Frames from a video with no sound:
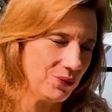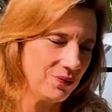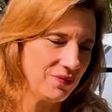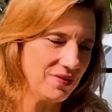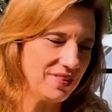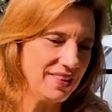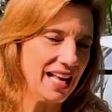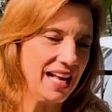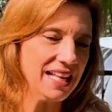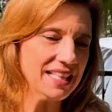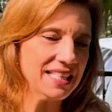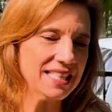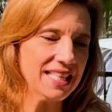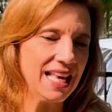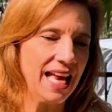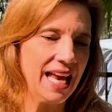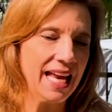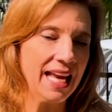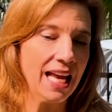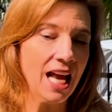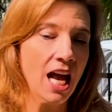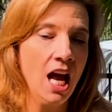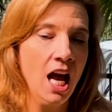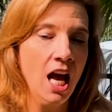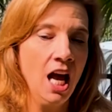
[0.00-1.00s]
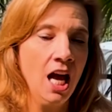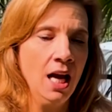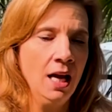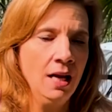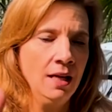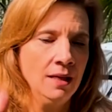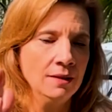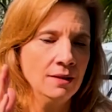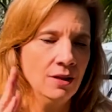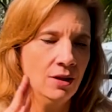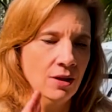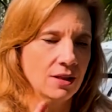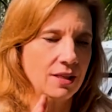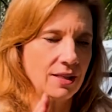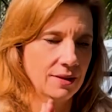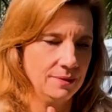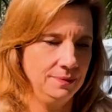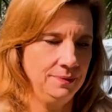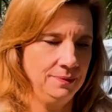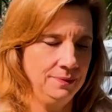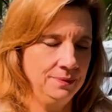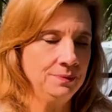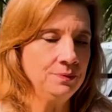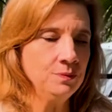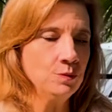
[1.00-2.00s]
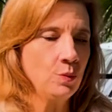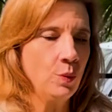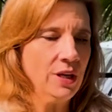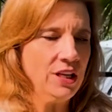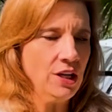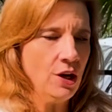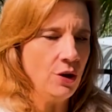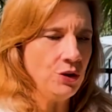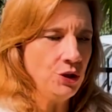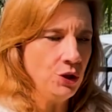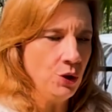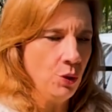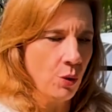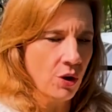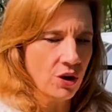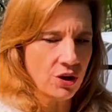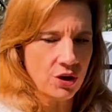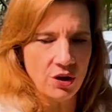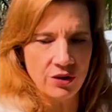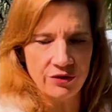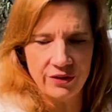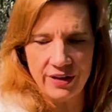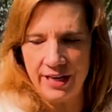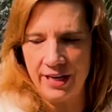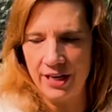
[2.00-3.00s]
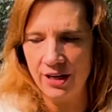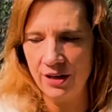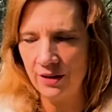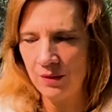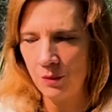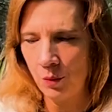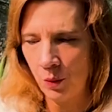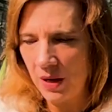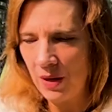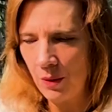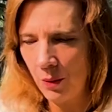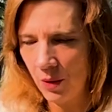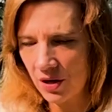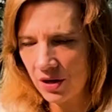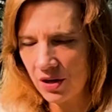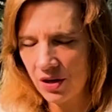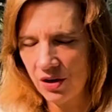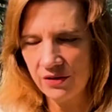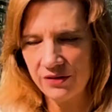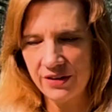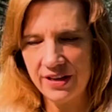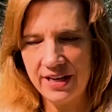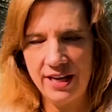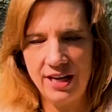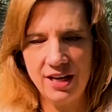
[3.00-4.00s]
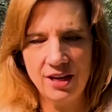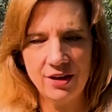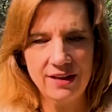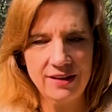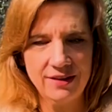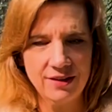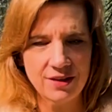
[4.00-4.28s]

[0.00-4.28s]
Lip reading: That's saying, look, we know you work over here and we work over here and